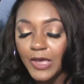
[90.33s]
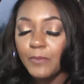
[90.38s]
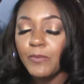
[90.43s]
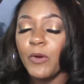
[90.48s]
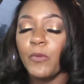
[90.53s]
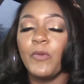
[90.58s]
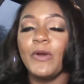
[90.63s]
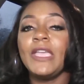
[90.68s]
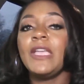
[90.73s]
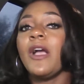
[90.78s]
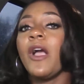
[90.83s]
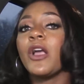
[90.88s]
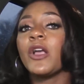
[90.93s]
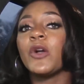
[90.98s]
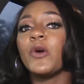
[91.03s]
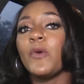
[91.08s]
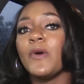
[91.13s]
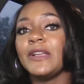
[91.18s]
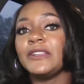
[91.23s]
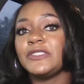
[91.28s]
but we are
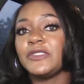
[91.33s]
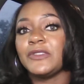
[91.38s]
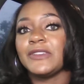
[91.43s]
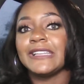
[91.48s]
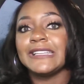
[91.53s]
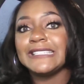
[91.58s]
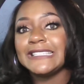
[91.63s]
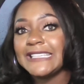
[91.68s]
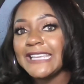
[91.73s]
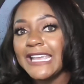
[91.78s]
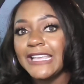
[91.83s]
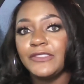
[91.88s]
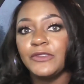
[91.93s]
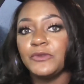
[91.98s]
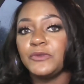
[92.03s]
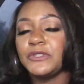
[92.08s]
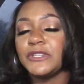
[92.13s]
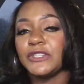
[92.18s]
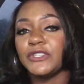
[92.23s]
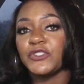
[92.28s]
going to
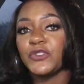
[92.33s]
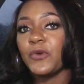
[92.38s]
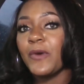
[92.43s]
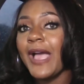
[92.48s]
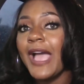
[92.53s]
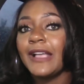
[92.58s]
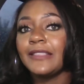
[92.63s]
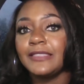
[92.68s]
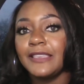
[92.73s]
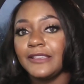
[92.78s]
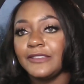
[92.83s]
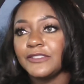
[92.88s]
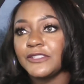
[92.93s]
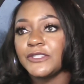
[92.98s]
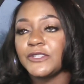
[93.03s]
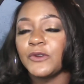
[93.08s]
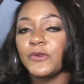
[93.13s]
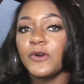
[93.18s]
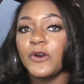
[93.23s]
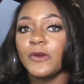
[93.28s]
continue to track these
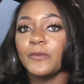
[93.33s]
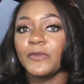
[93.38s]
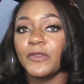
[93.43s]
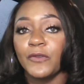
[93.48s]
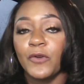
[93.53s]
storms.